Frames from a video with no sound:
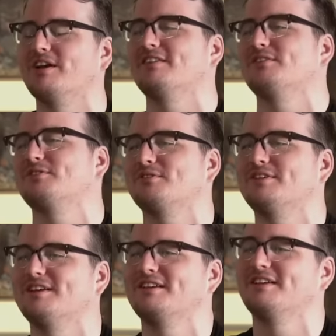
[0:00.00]
the yeah.
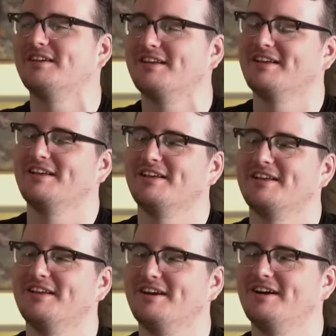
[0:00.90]
screen.
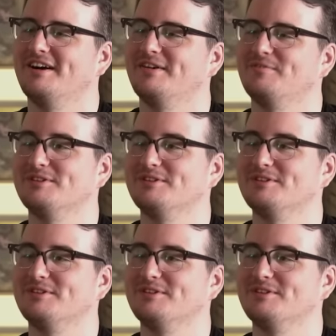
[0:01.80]
Uh, which